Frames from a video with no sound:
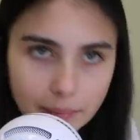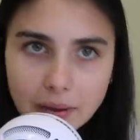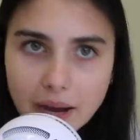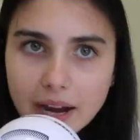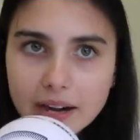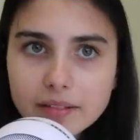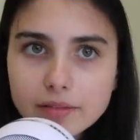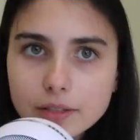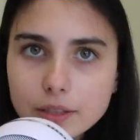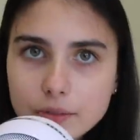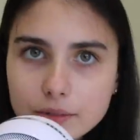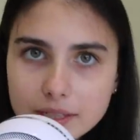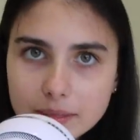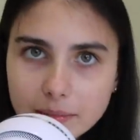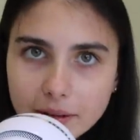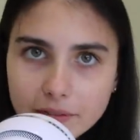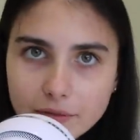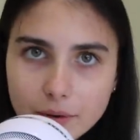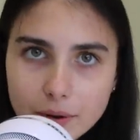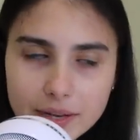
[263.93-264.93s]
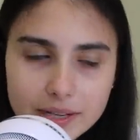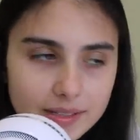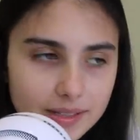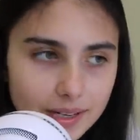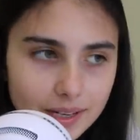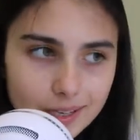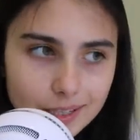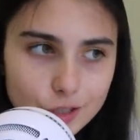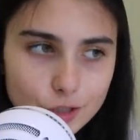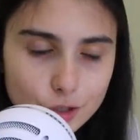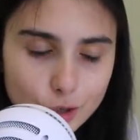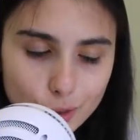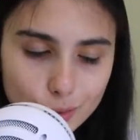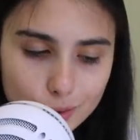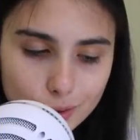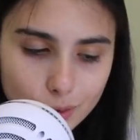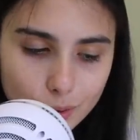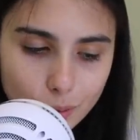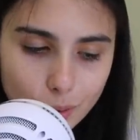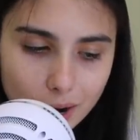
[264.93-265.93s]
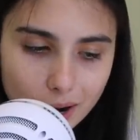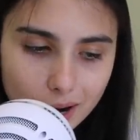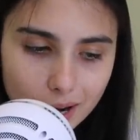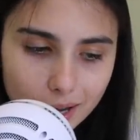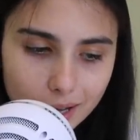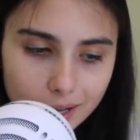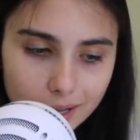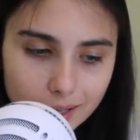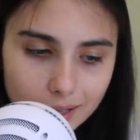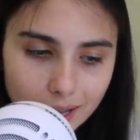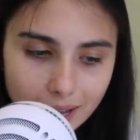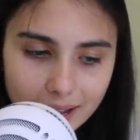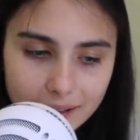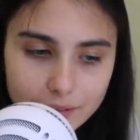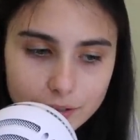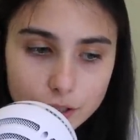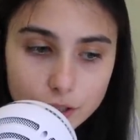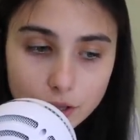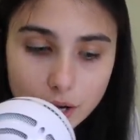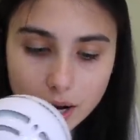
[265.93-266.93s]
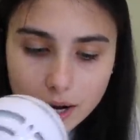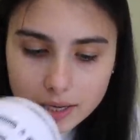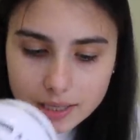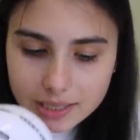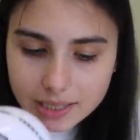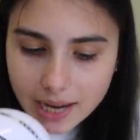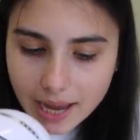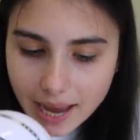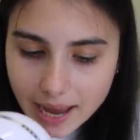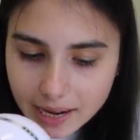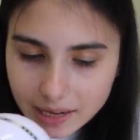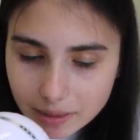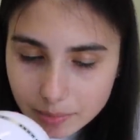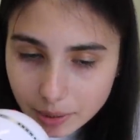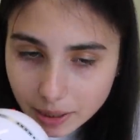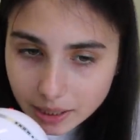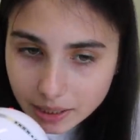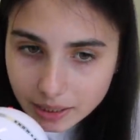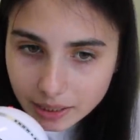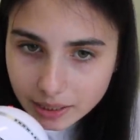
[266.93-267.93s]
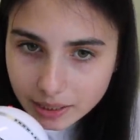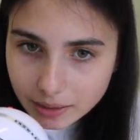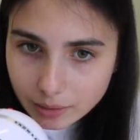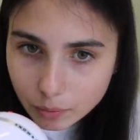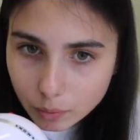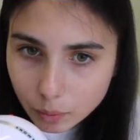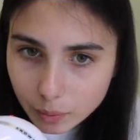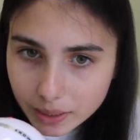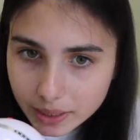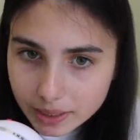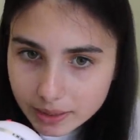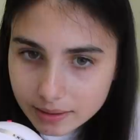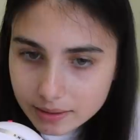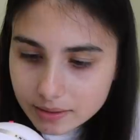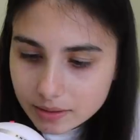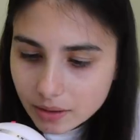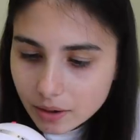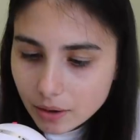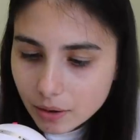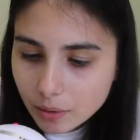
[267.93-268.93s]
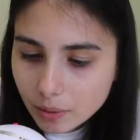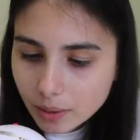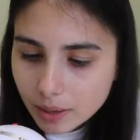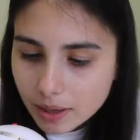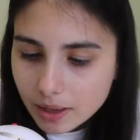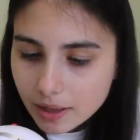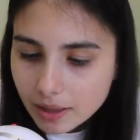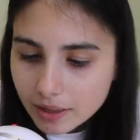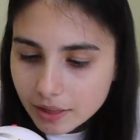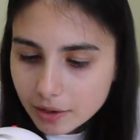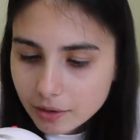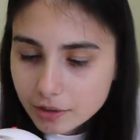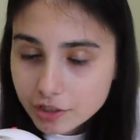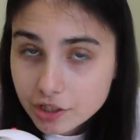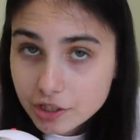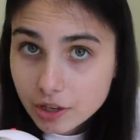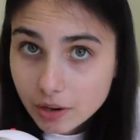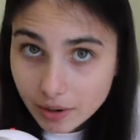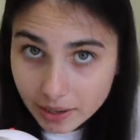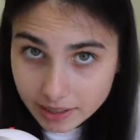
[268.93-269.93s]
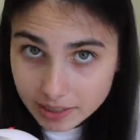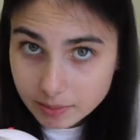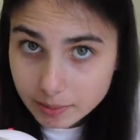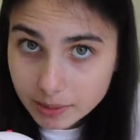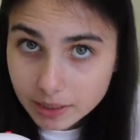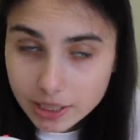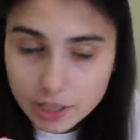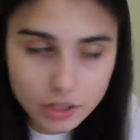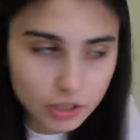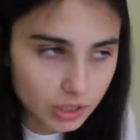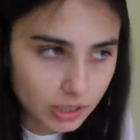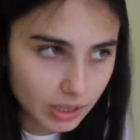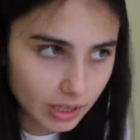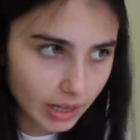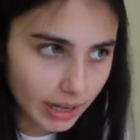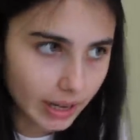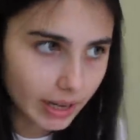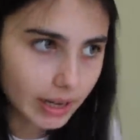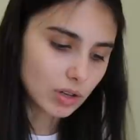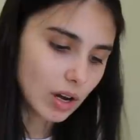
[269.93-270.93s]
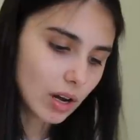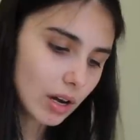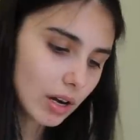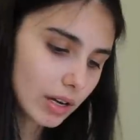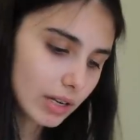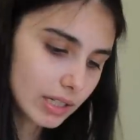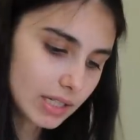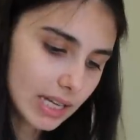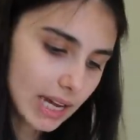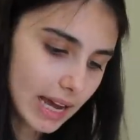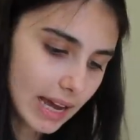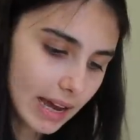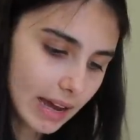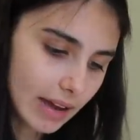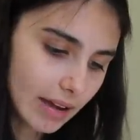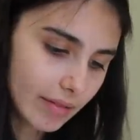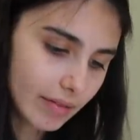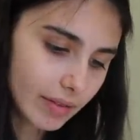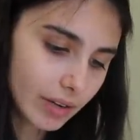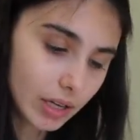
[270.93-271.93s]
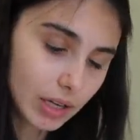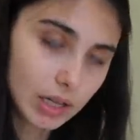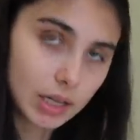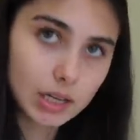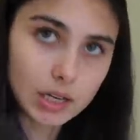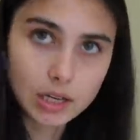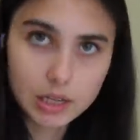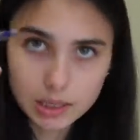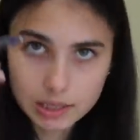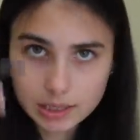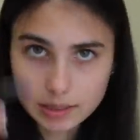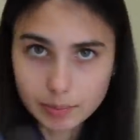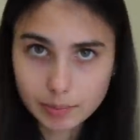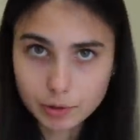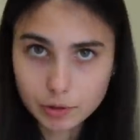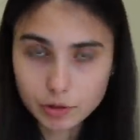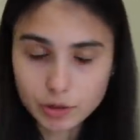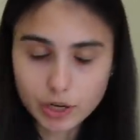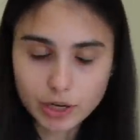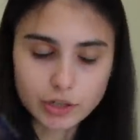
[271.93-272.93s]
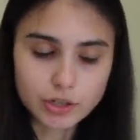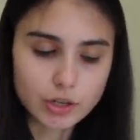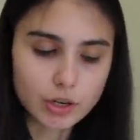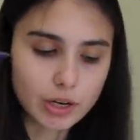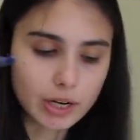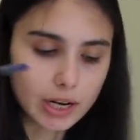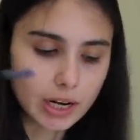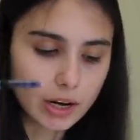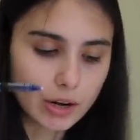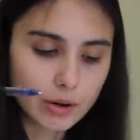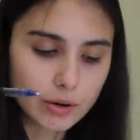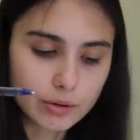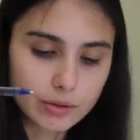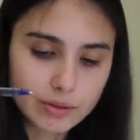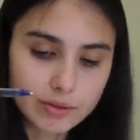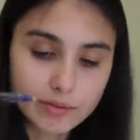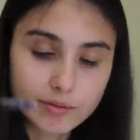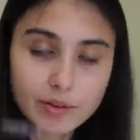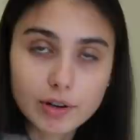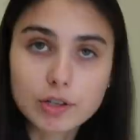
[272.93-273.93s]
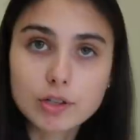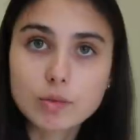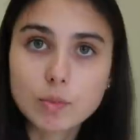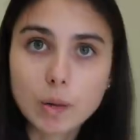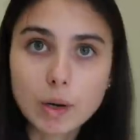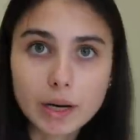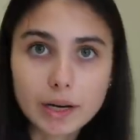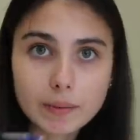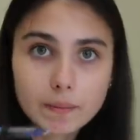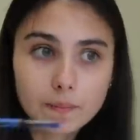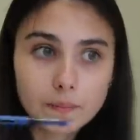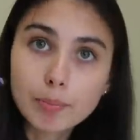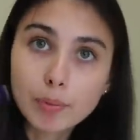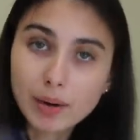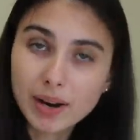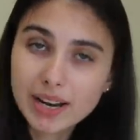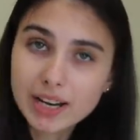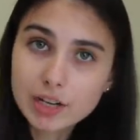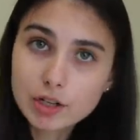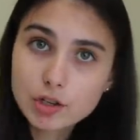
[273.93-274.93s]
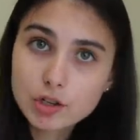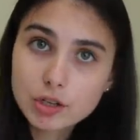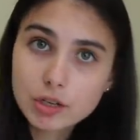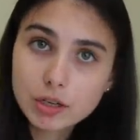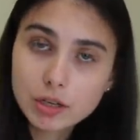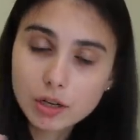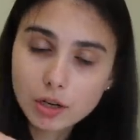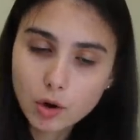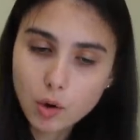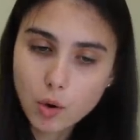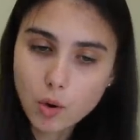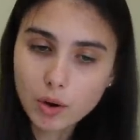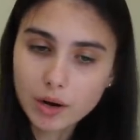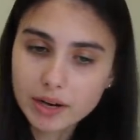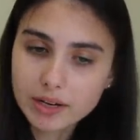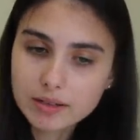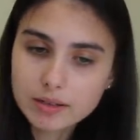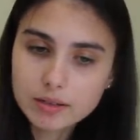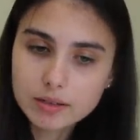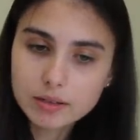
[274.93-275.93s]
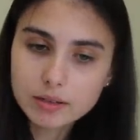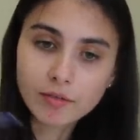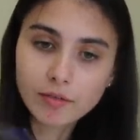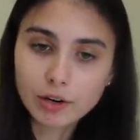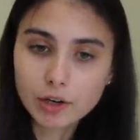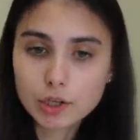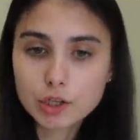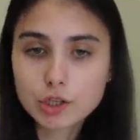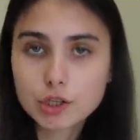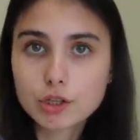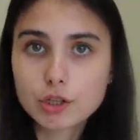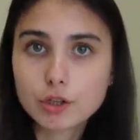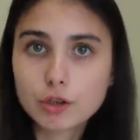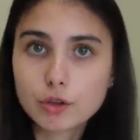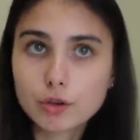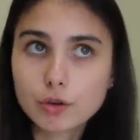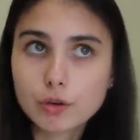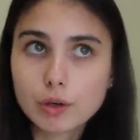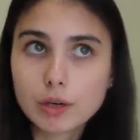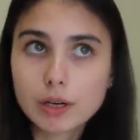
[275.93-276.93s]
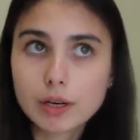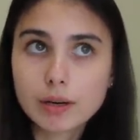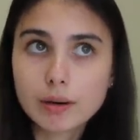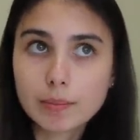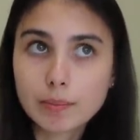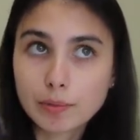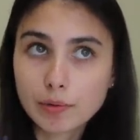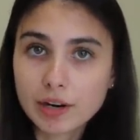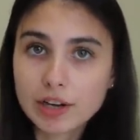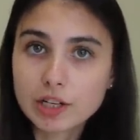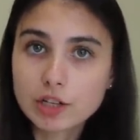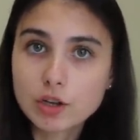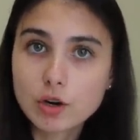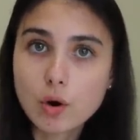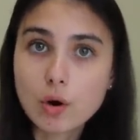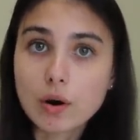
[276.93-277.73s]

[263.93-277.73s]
I'm kind of losing my voice and I don't know why. I haven't talked to anybody in weeks, so there is no explanation to that. Songs have a simple structure. It goes verse one, bridge, chorus. Verse two, bridge,